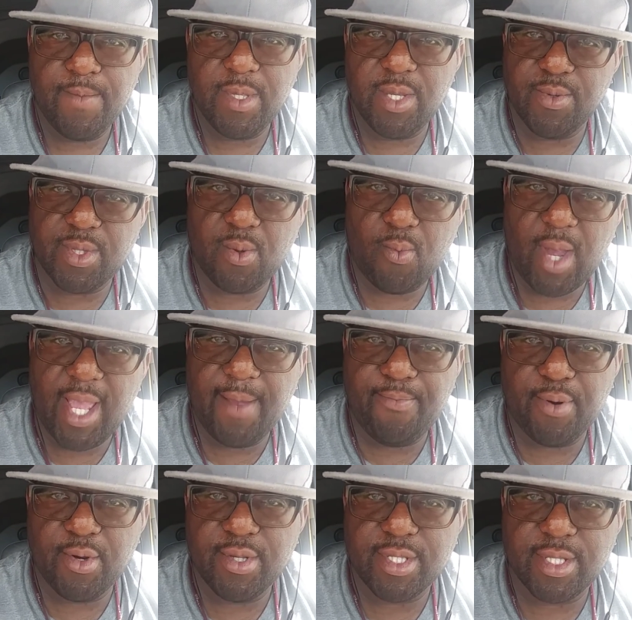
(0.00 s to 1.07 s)
it was a white
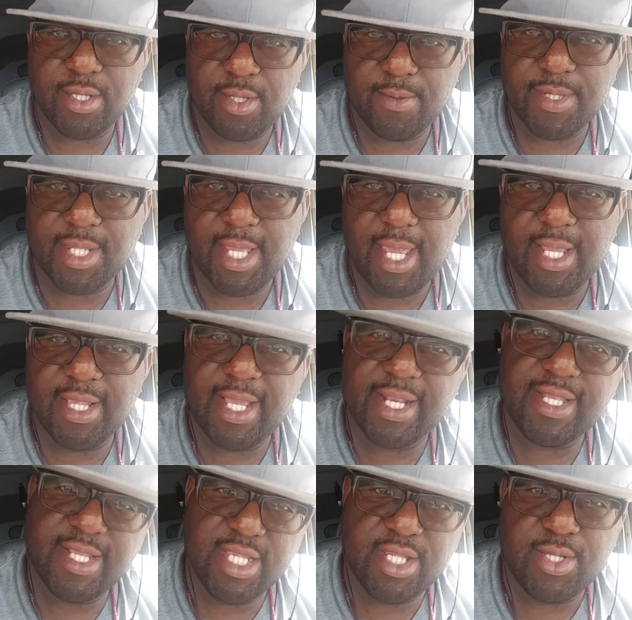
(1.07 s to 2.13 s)
person. You know what I'm saying?
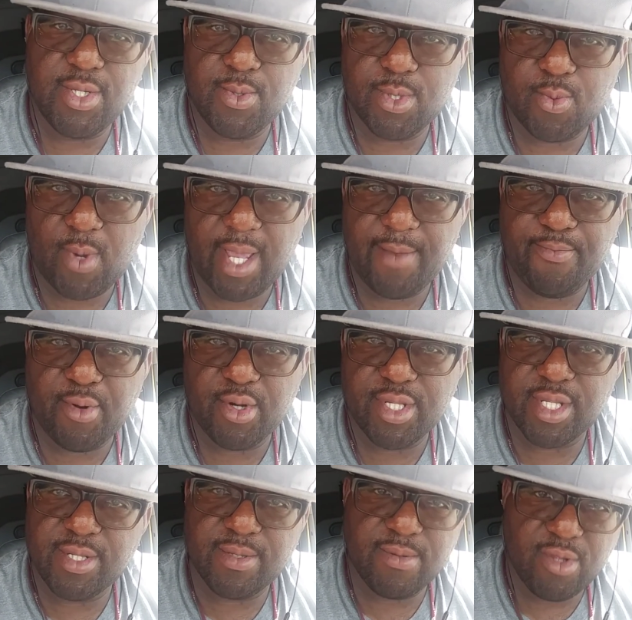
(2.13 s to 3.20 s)
Like this dude was a white
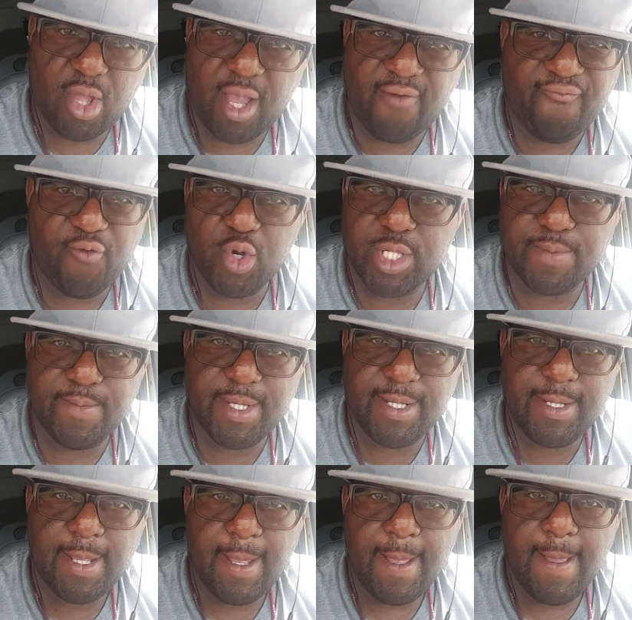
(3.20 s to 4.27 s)
person. Law enforcement
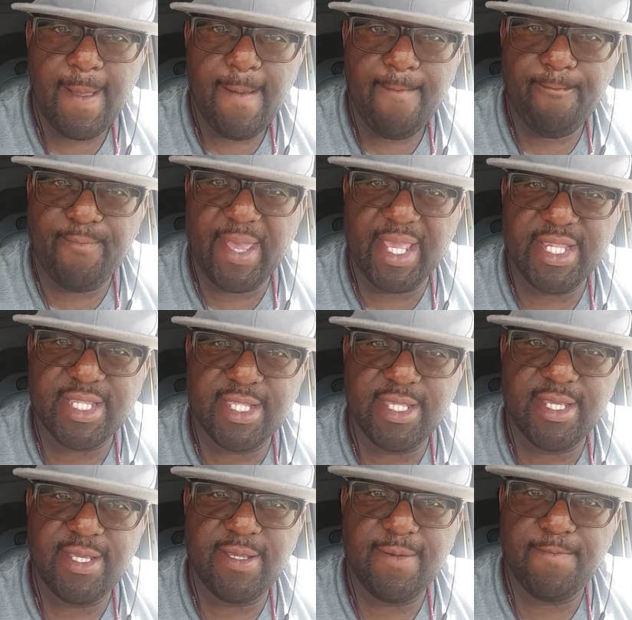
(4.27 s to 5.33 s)

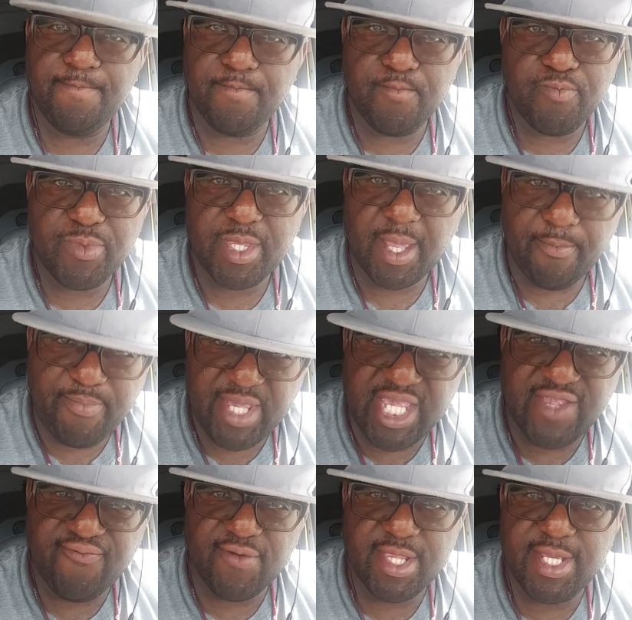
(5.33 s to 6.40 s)
basically
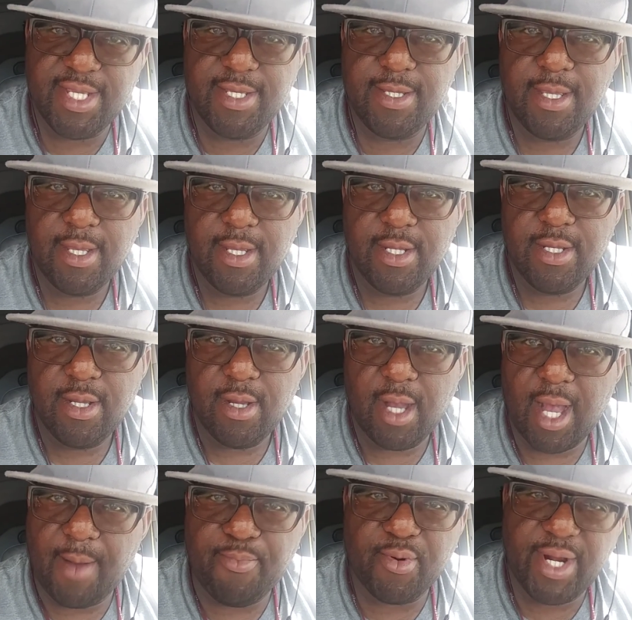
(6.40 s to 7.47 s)
peacefully
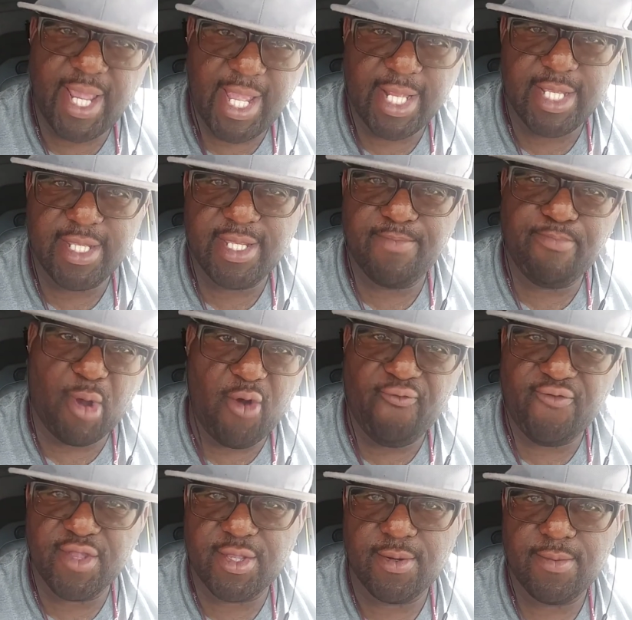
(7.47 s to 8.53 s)
apprehended both
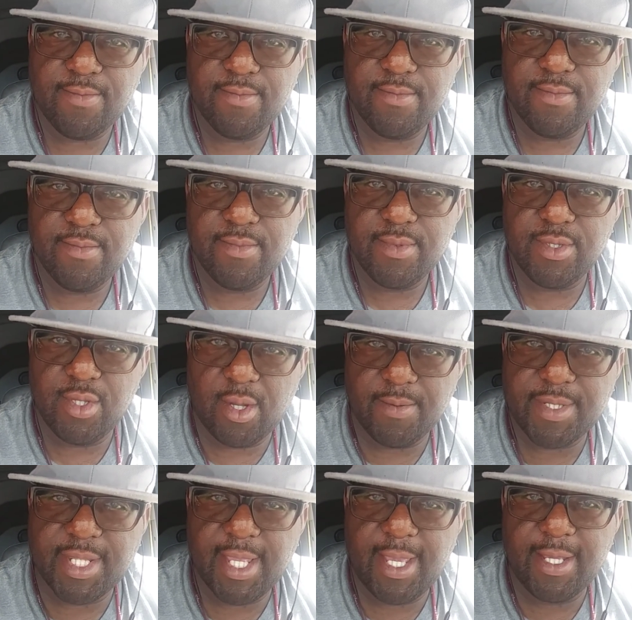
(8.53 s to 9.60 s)
of them. You know what
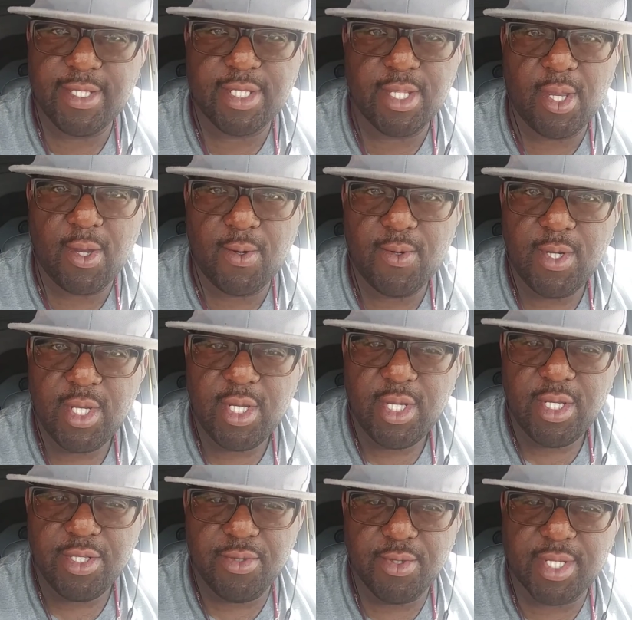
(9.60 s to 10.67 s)
I'm saying? So
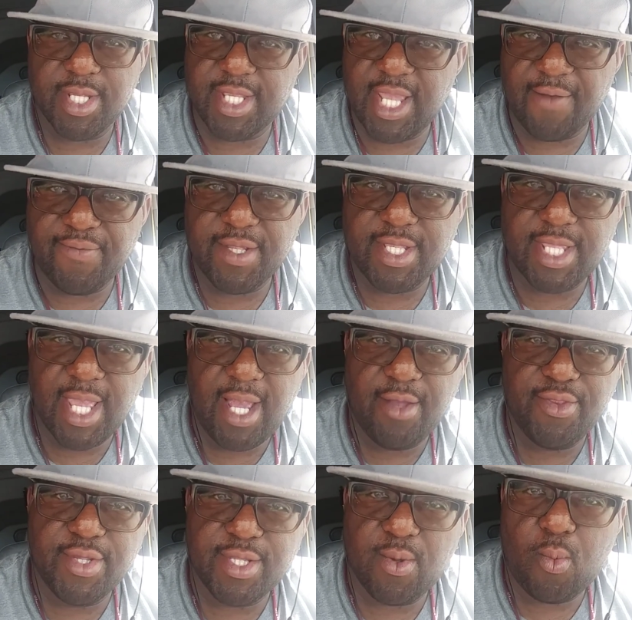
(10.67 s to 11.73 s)
you can definitely tell
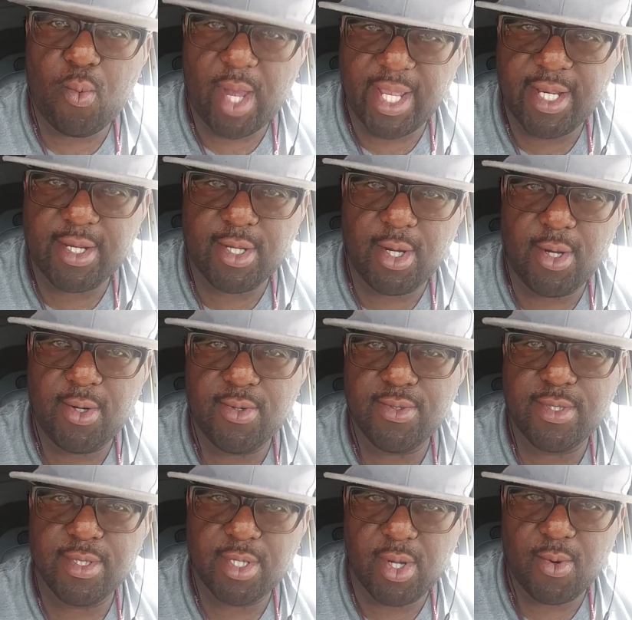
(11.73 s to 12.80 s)
there's a white code
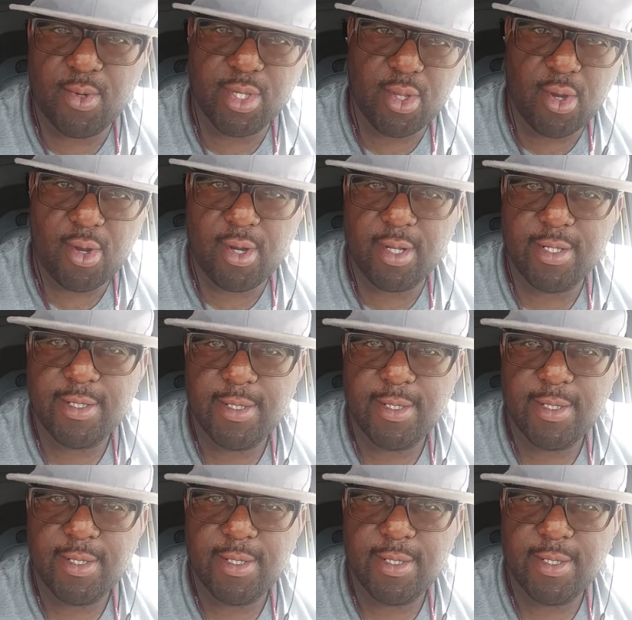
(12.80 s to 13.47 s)
going on.